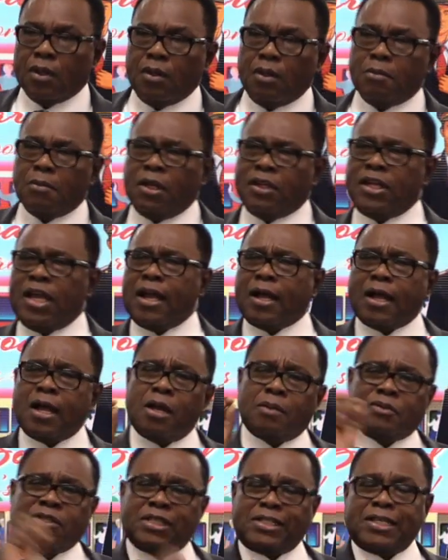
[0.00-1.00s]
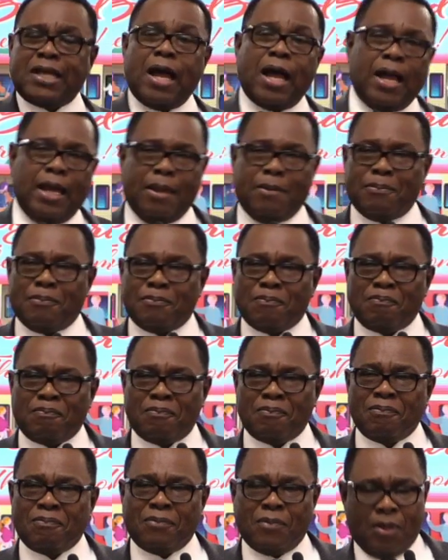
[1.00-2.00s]
But there comes a time
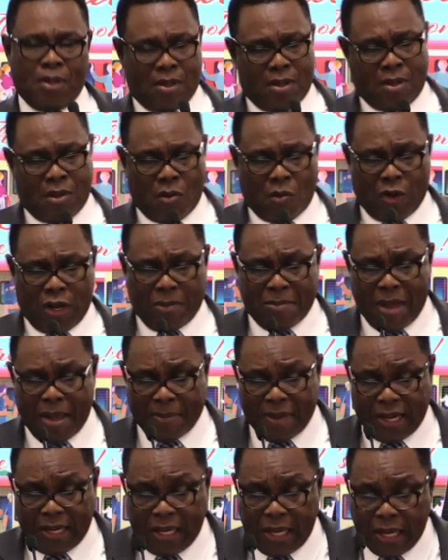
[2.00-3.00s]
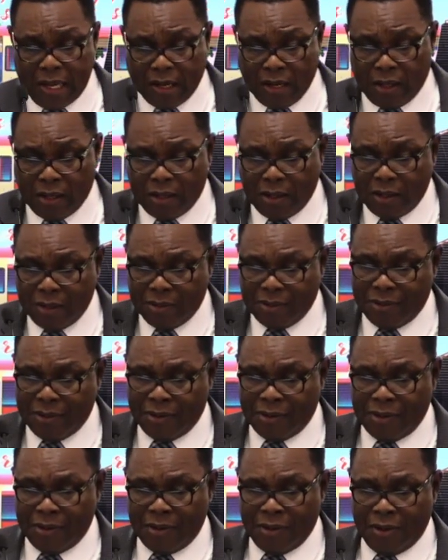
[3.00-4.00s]
when Mama Eagle
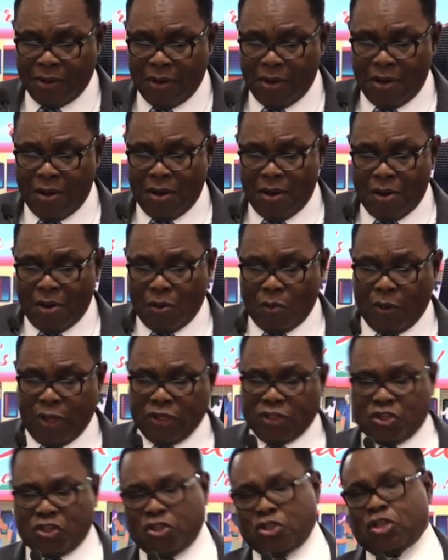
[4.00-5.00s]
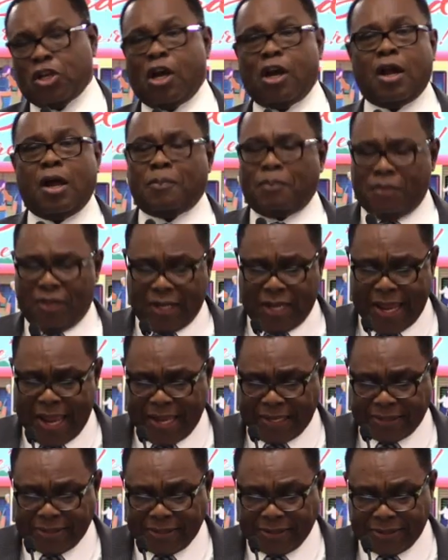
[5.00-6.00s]
will stir up the
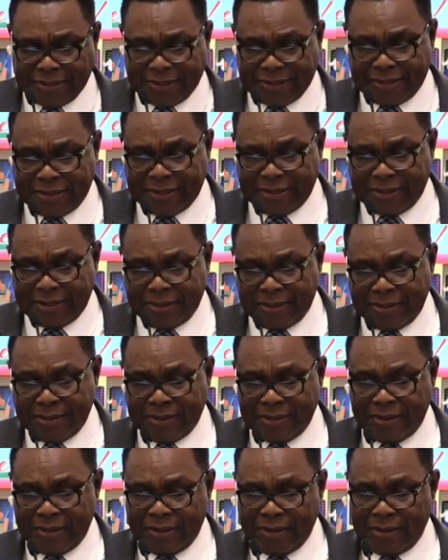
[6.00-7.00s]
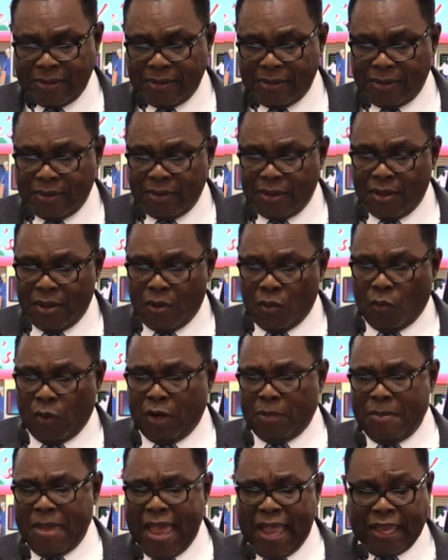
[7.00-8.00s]
nest,
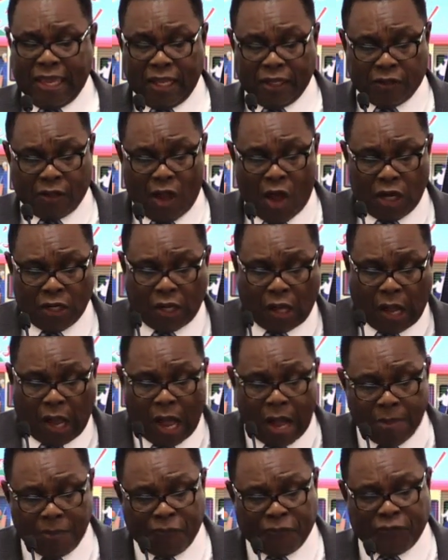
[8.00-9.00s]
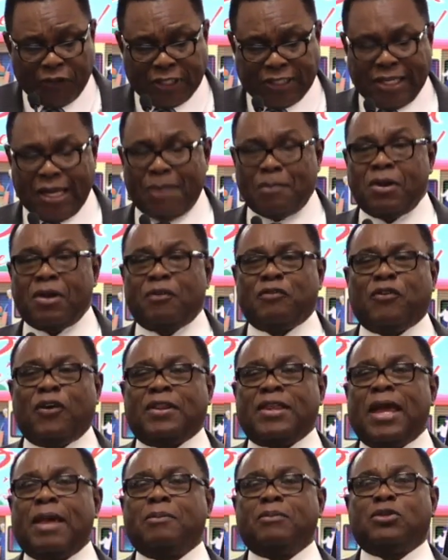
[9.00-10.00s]
will make it uncomfortable for
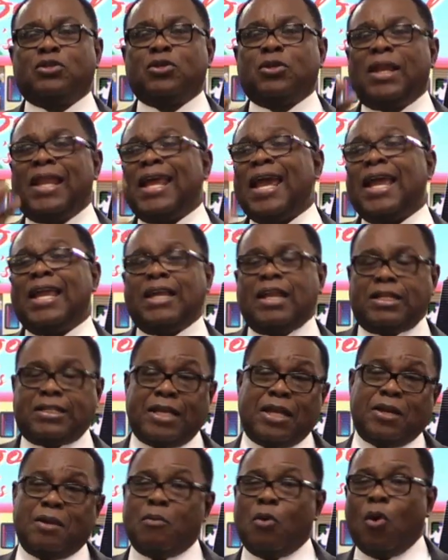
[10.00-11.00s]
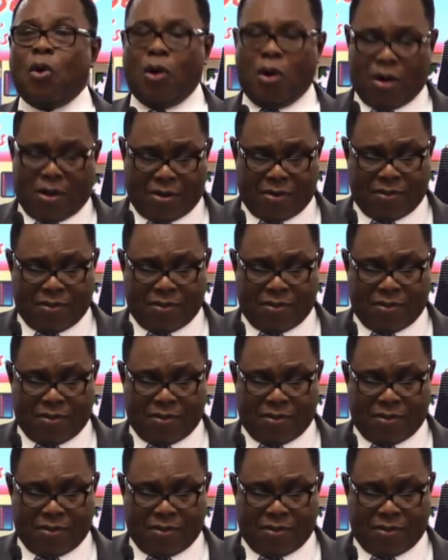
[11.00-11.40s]
them to lay in it anymore.